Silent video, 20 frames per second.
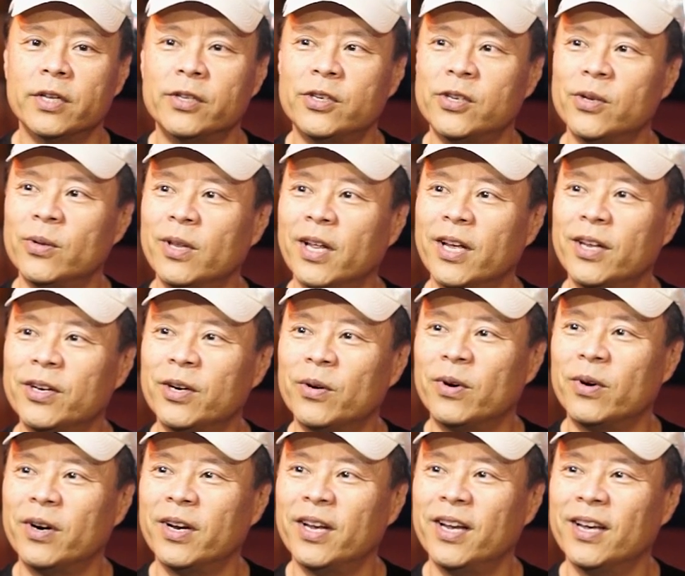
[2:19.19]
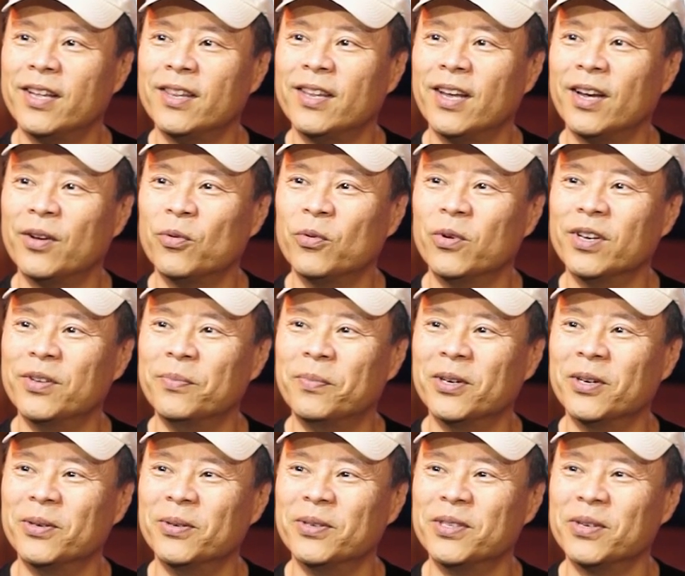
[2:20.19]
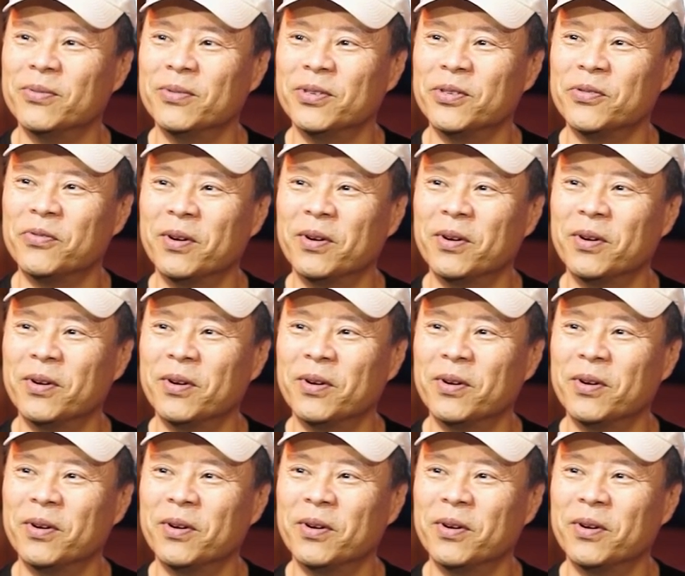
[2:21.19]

Zoolander, where he had that one pose that was